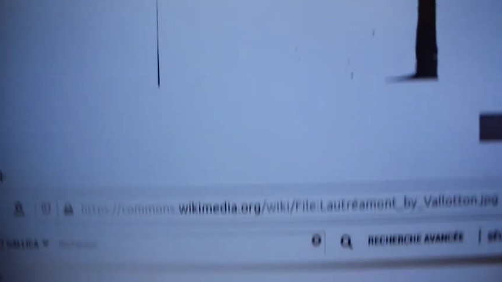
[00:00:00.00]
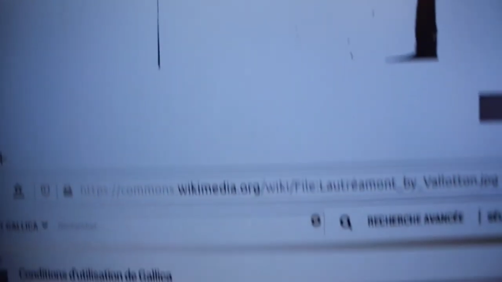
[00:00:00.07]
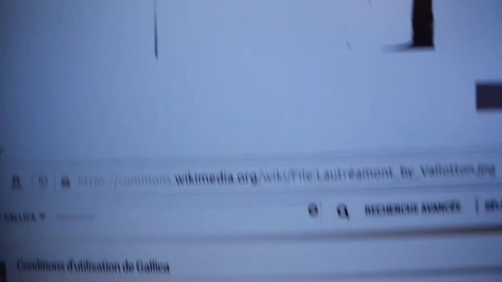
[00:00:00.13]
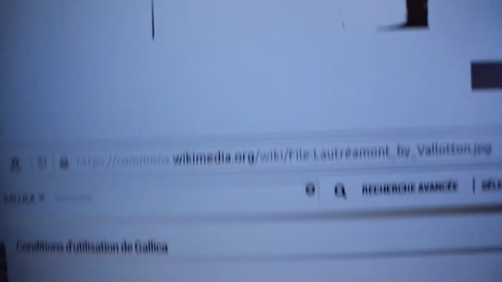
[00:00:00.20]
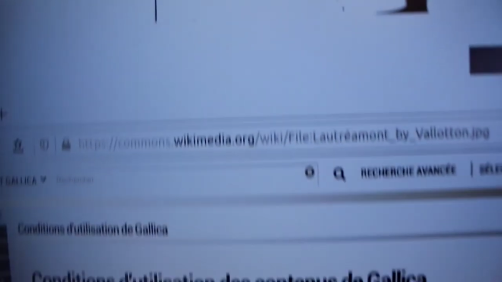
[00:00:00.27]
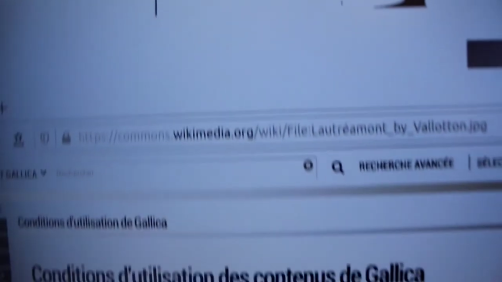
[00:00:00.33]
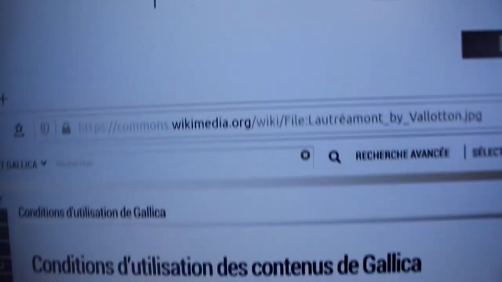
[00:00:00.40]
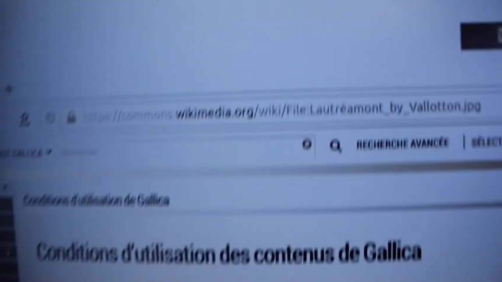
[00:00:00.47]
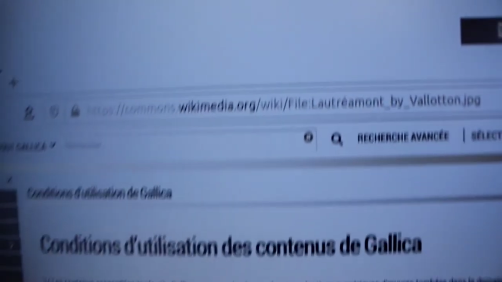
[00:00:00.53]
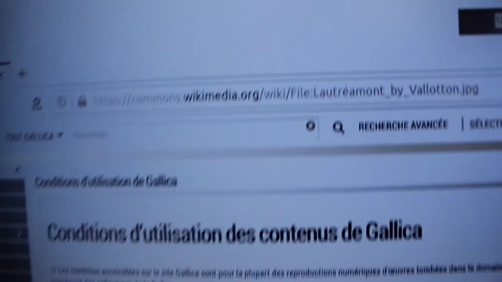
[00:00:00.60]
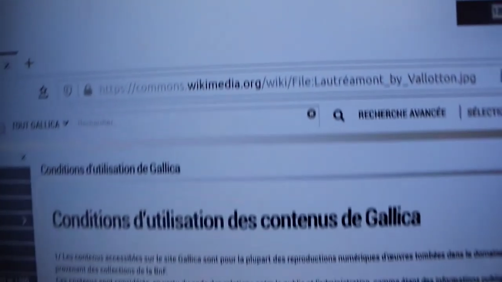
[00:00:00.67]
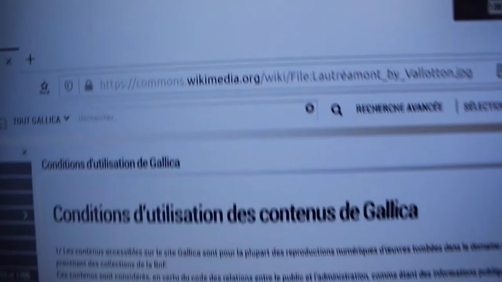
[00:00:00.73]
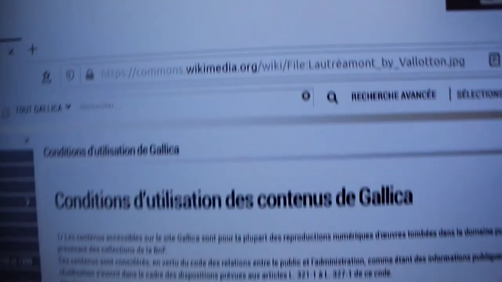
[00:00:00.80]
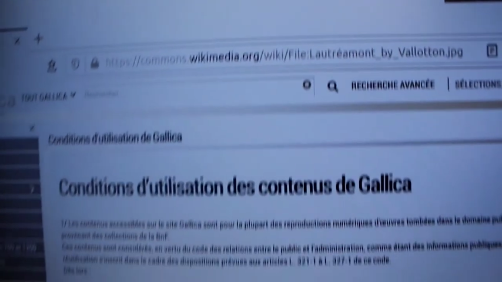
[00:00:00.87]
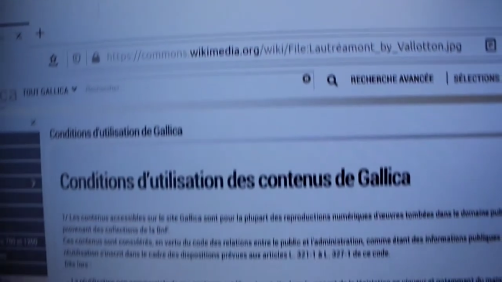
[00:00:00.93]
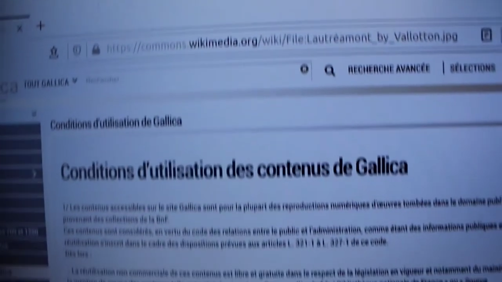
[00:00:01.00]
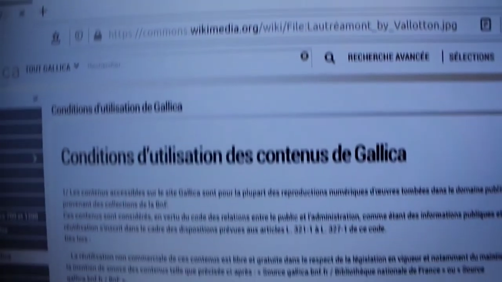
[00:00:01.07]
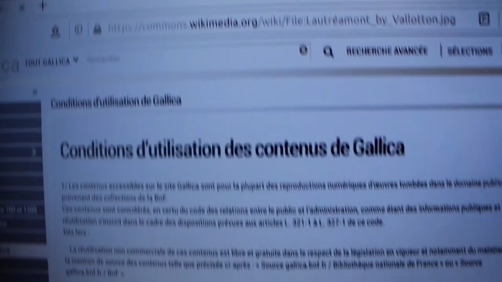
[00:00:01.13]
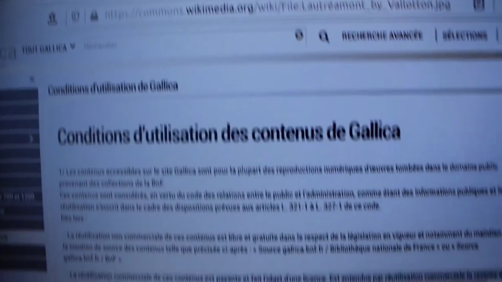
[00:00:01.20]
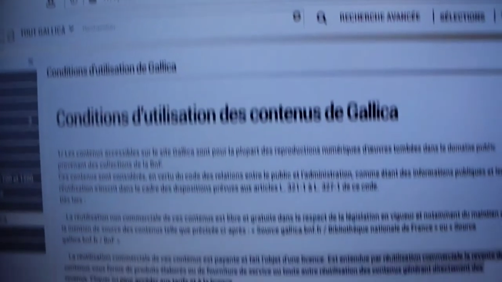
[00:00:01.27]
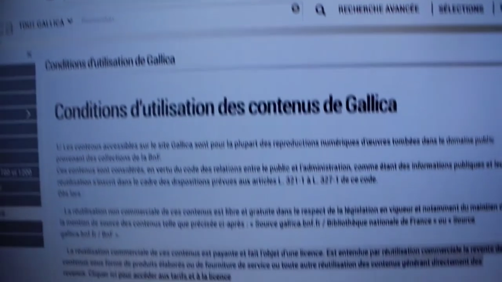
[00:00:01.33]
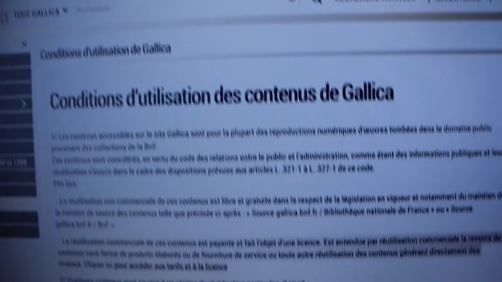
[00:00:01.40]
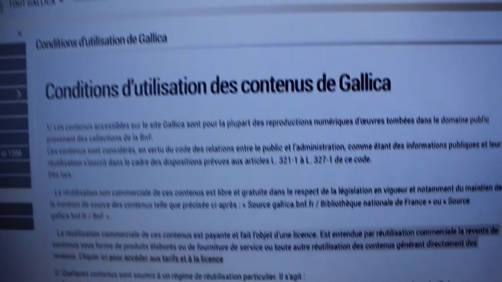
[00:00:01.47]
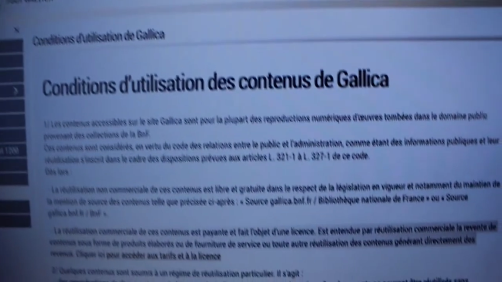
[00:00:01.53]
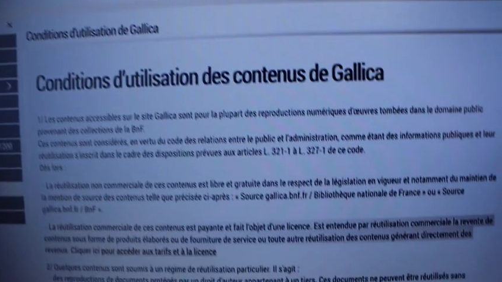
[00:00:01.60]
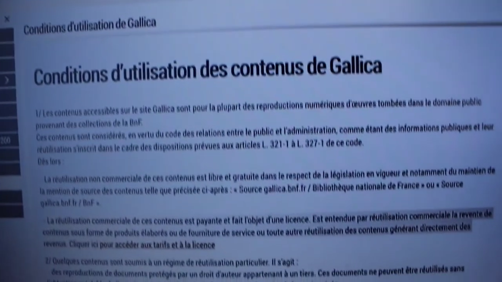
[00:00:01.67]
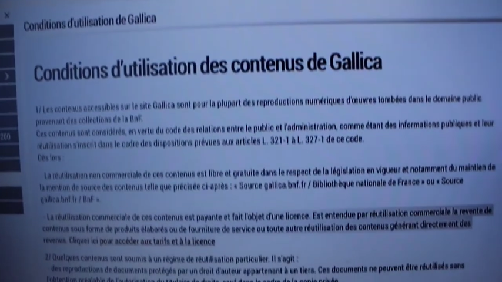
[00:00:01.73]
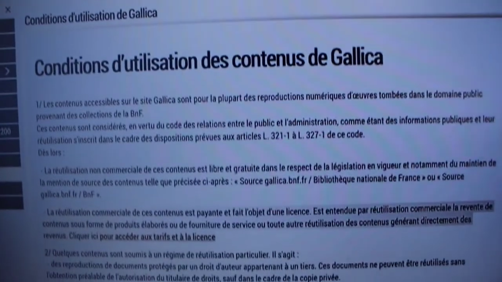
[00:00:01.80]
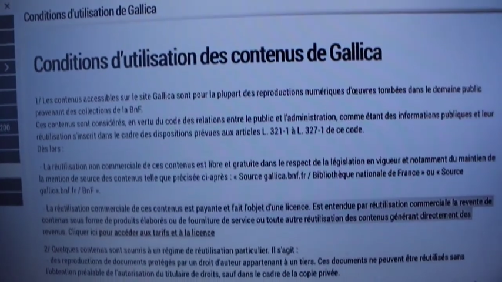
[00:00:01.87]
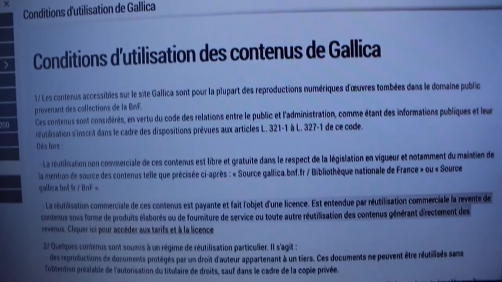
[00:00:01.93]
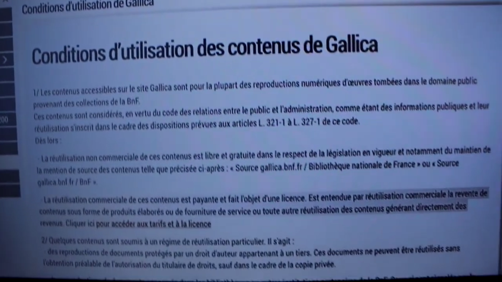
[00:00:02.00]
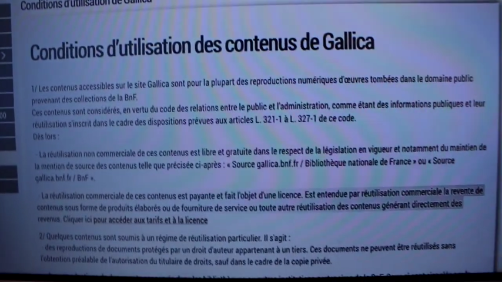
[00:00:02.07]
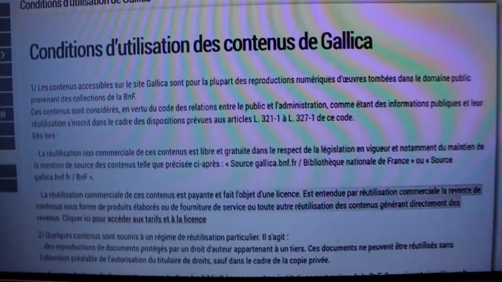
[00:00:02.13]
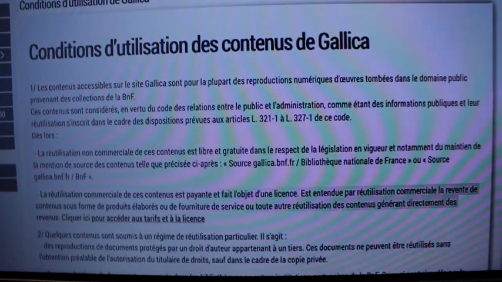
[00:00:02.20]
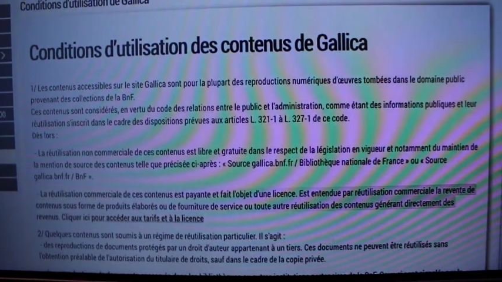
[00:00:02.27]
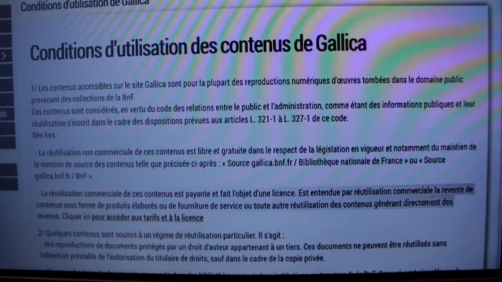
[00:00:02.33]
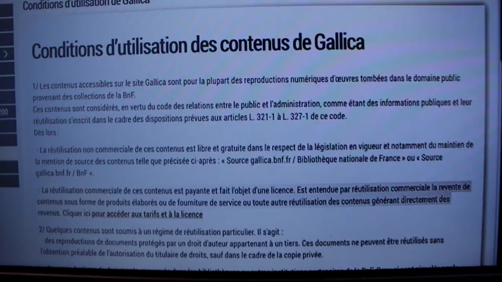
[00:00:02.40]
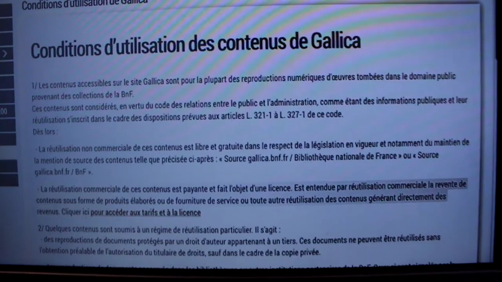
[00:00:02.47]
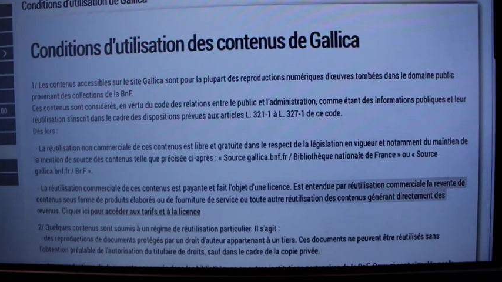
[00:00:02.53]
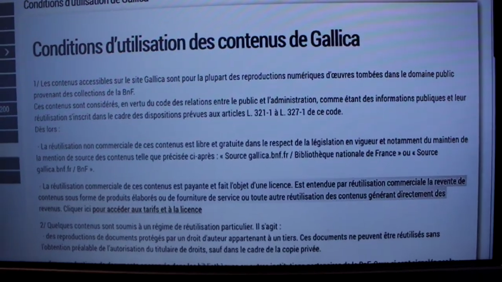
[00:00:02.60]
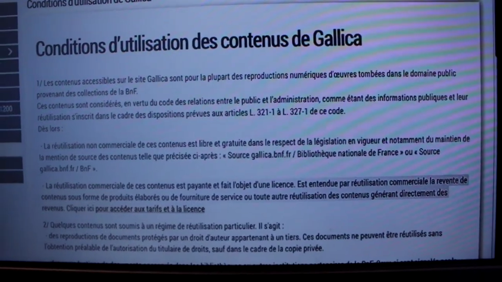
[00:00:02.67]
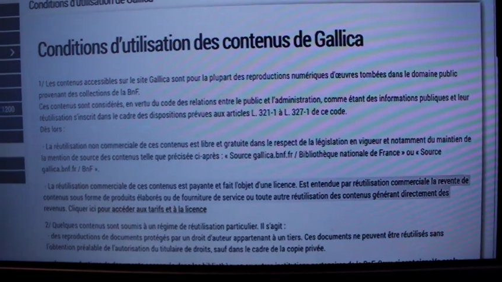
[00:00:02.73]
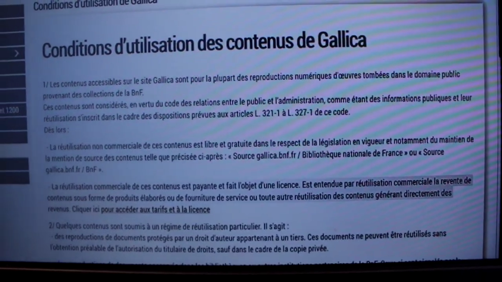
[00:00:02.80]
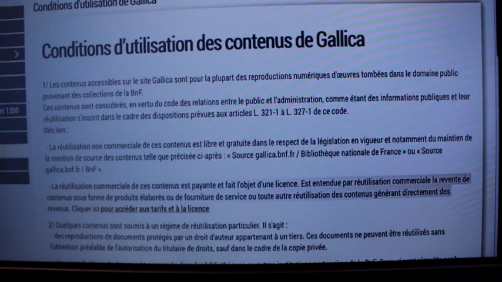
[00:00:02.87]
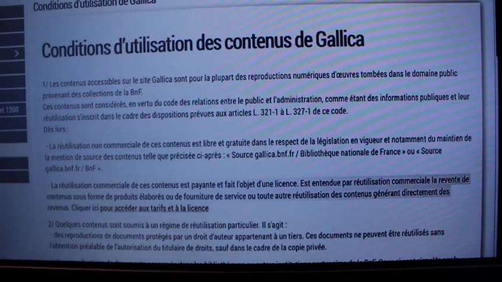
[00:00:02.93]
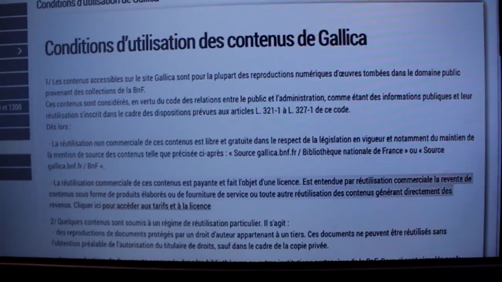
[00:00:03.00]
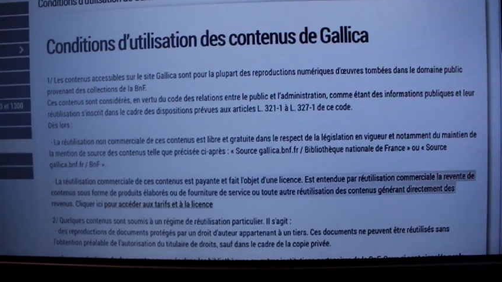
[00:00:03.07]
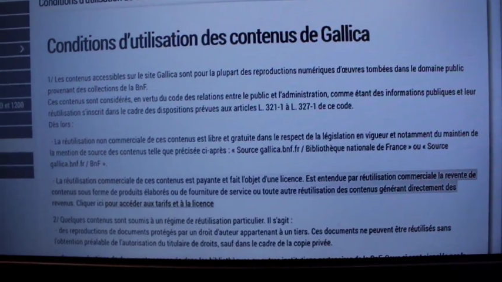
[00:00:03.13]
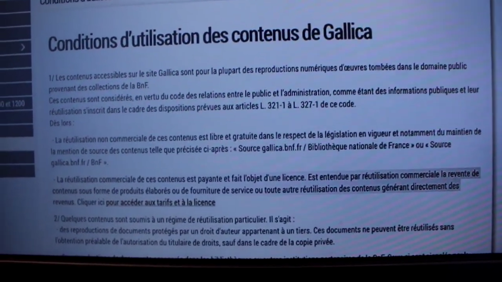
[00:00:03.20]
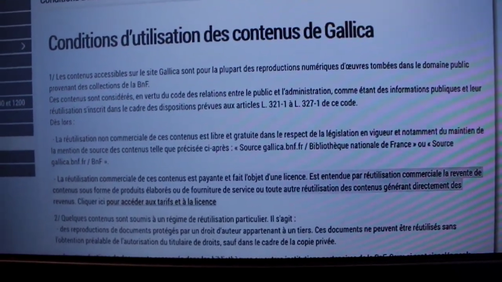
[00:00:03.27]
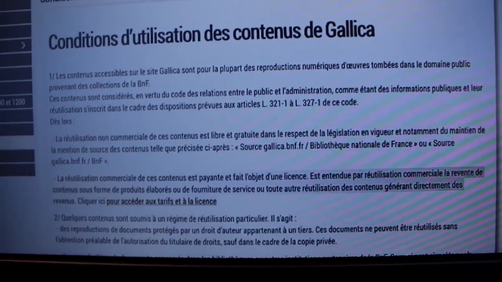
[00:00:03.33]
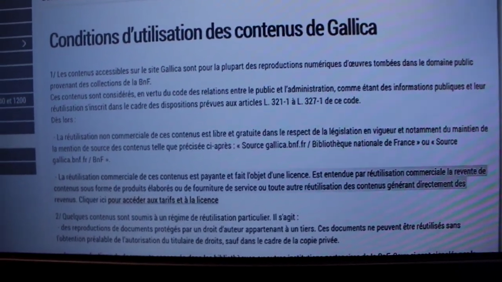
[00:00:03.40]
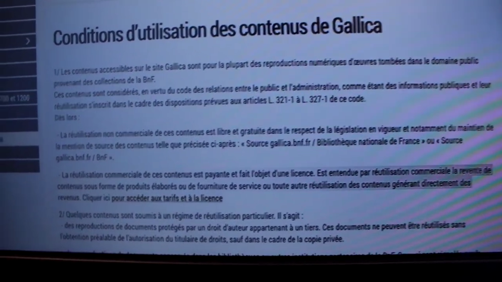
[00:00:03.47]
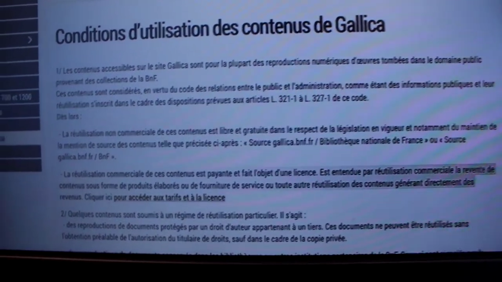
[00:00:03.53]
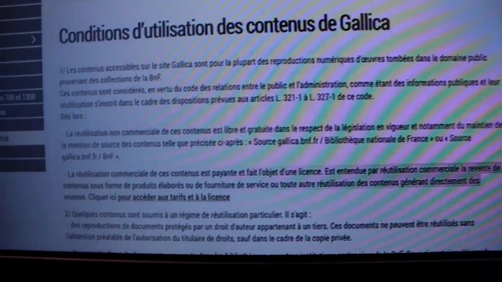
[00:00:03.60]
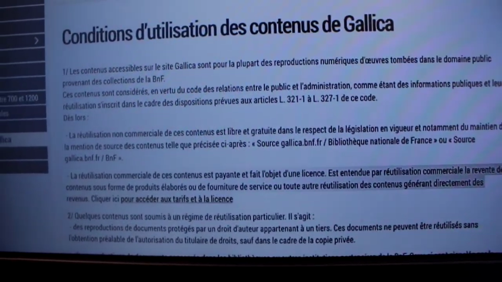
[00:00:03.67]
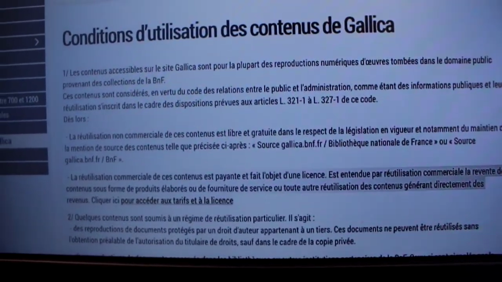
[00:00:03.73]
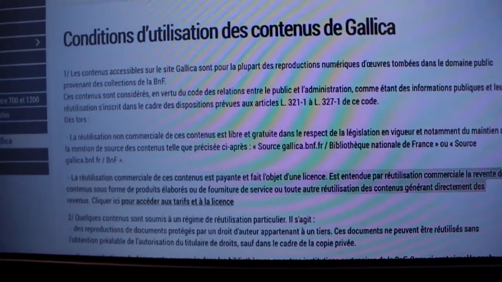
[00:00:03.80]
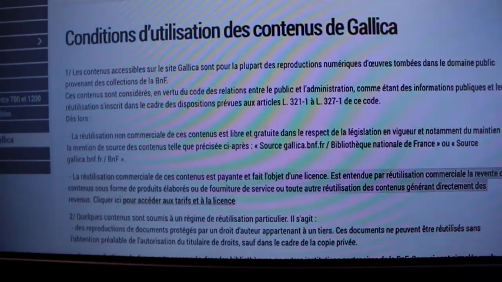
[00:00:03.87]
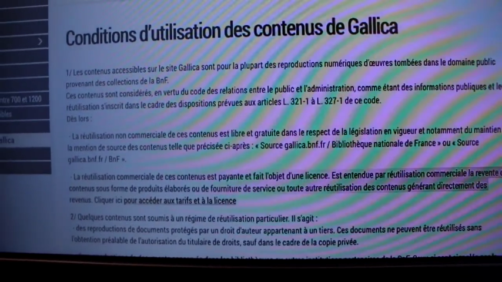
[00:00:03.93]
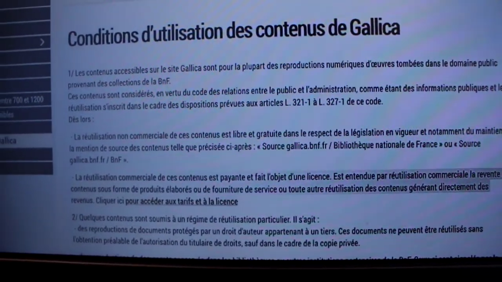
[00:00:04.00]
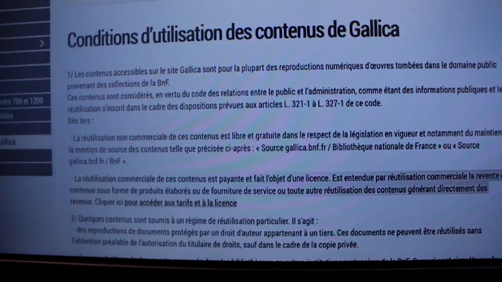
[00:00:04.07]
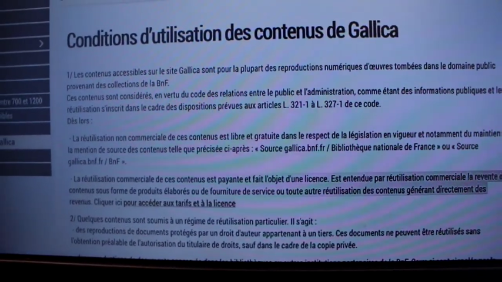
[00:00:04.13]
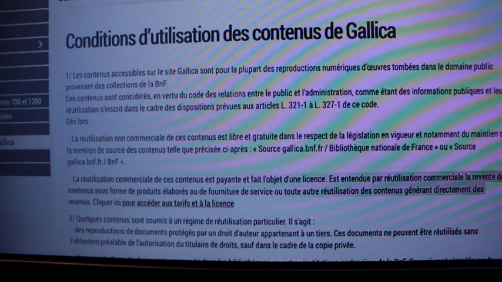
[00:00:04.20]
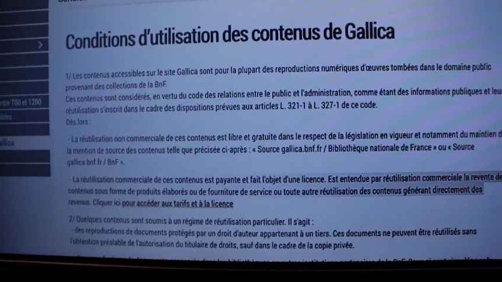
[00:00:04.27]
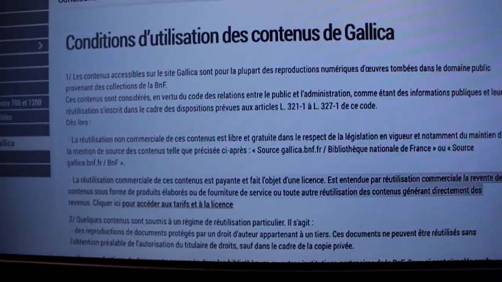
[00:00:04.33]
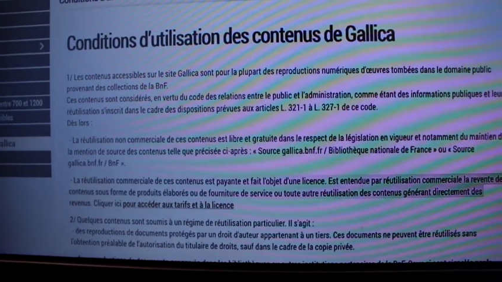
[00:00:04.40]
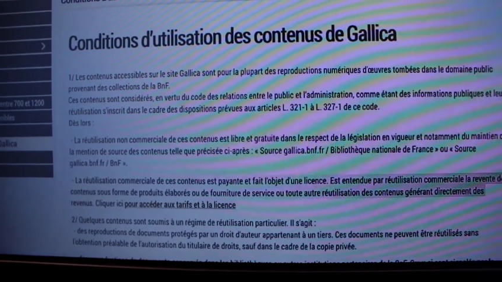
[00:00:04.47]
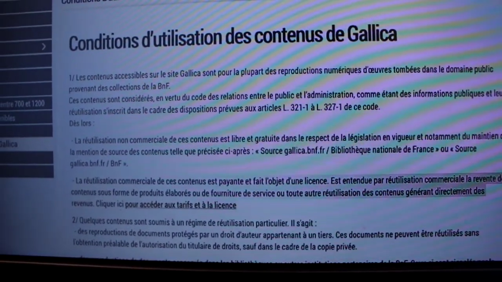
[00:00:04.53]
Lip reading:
No face is visible, so there are no lips to read.